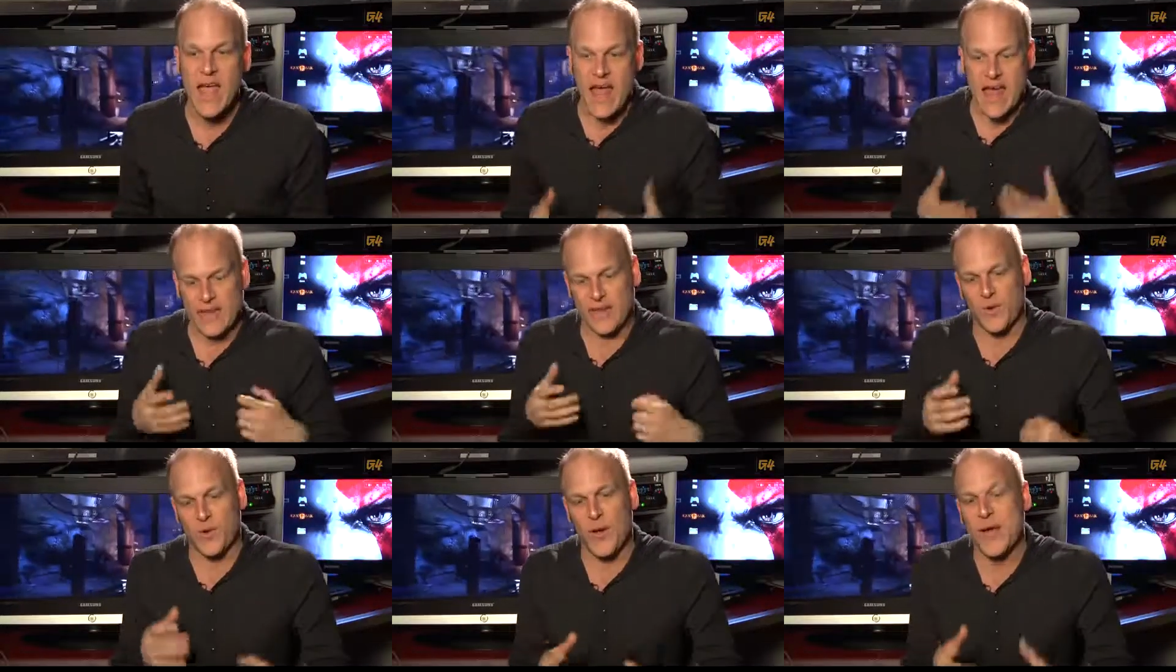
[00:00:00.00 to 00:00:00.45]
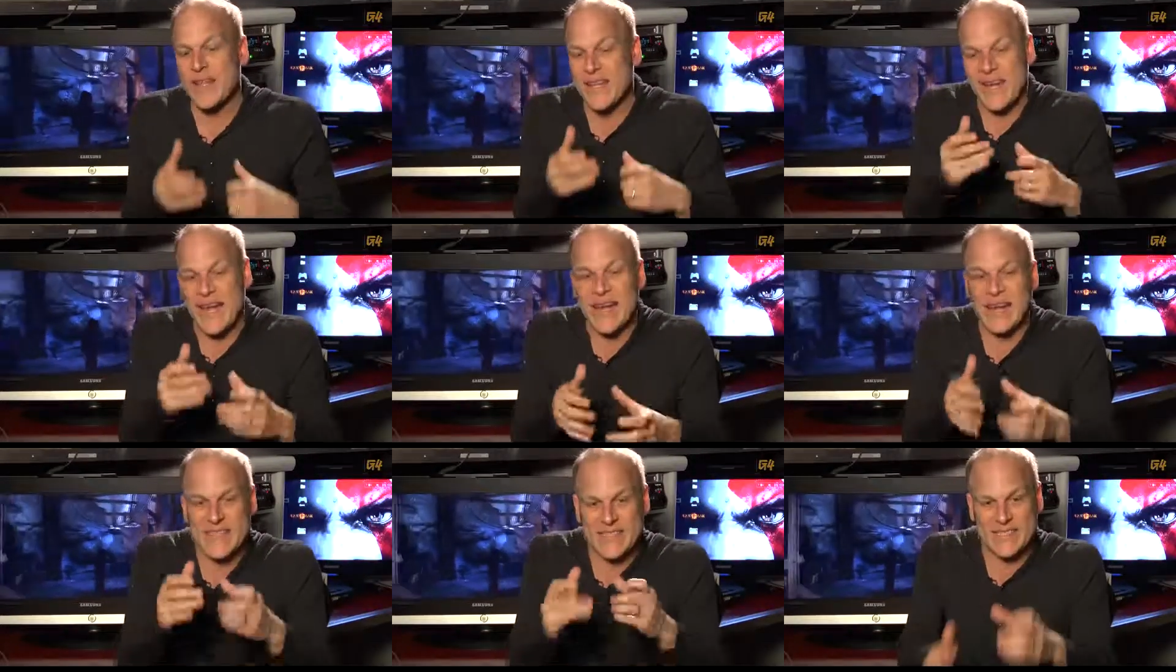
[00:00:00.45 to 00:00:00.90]
And the way that
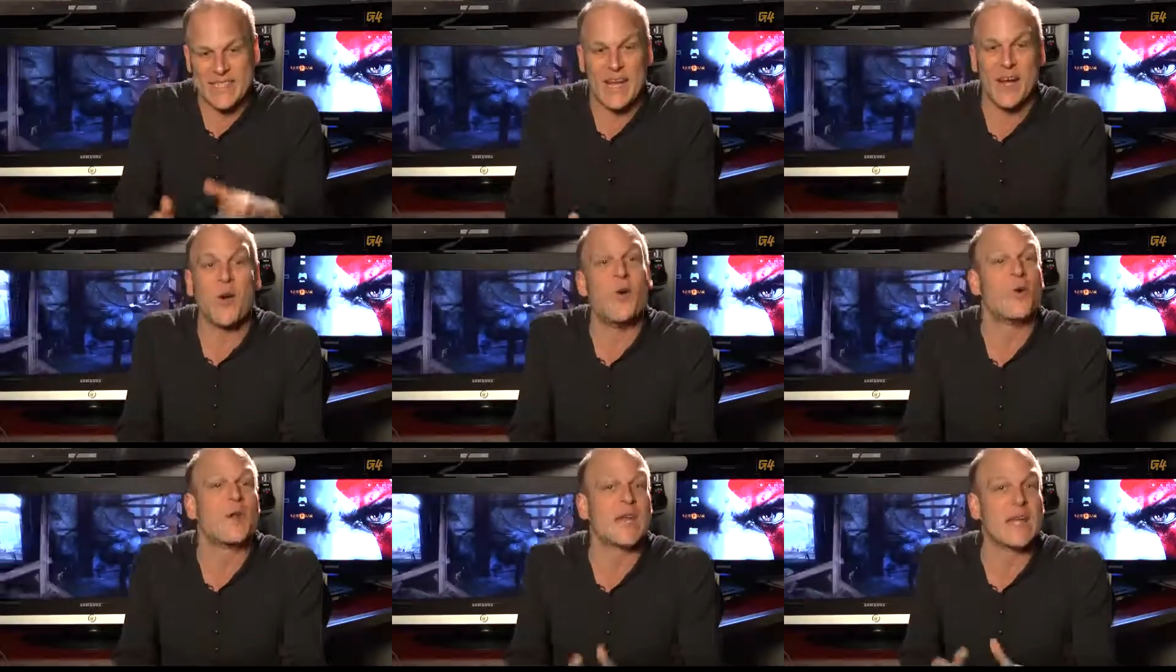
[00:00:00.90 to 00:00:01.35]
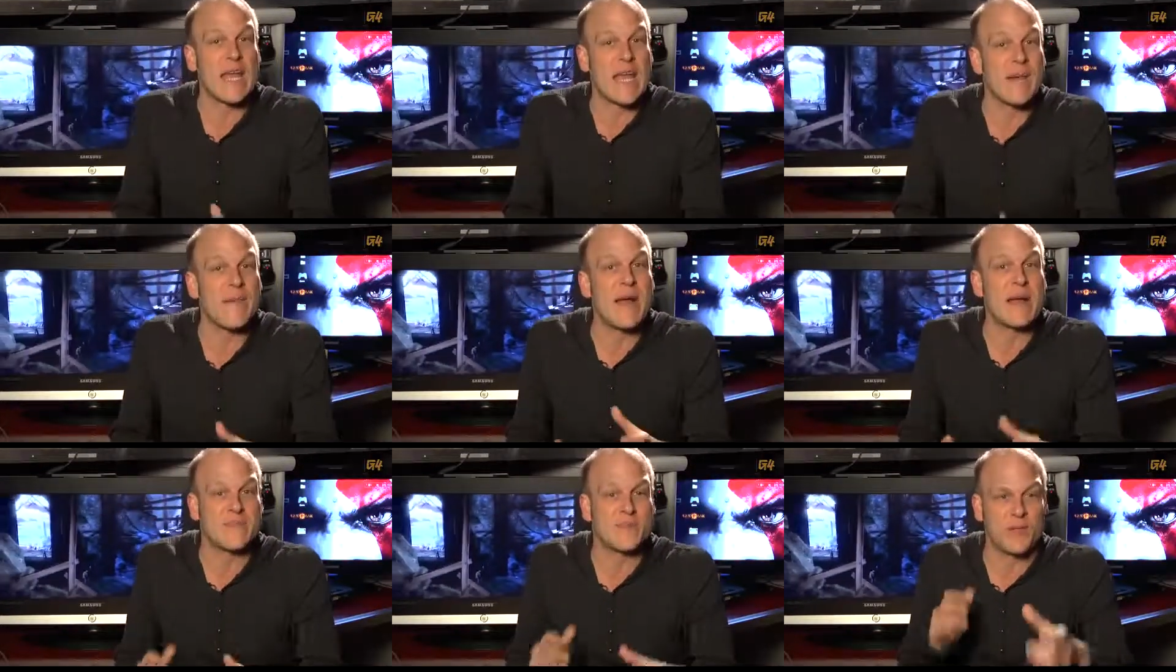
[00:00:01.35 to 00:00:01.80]
I can tell when a
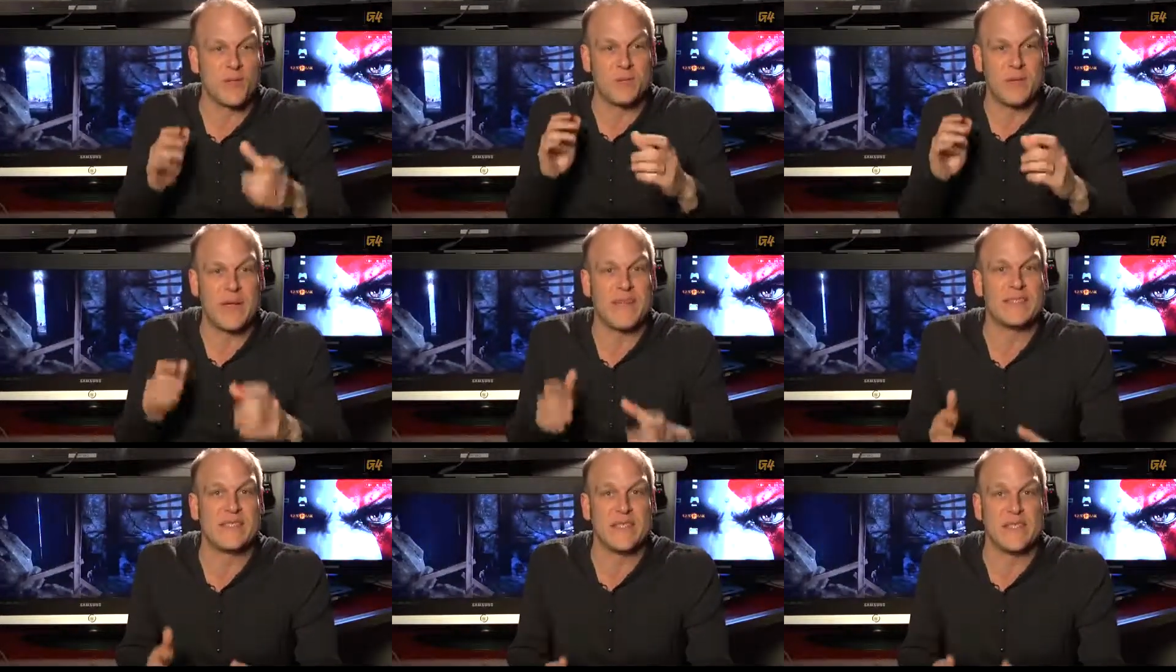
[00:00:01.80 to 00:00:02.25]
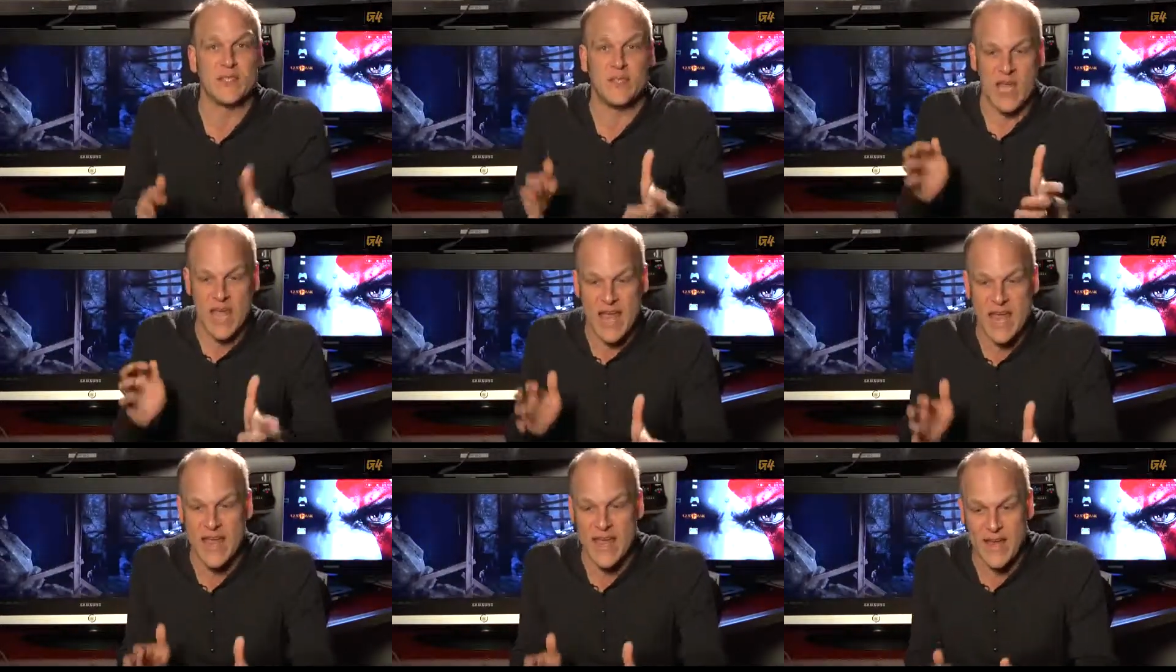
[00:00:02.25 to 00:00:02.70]
game has good pacing is
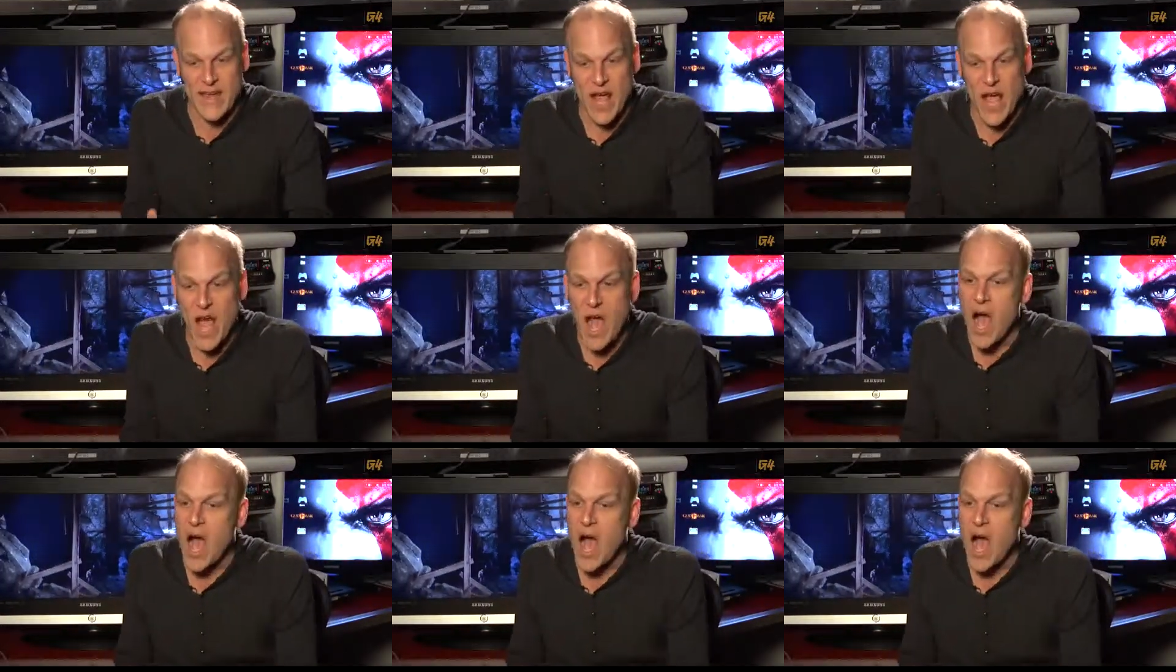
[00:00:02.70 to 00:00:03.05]
A,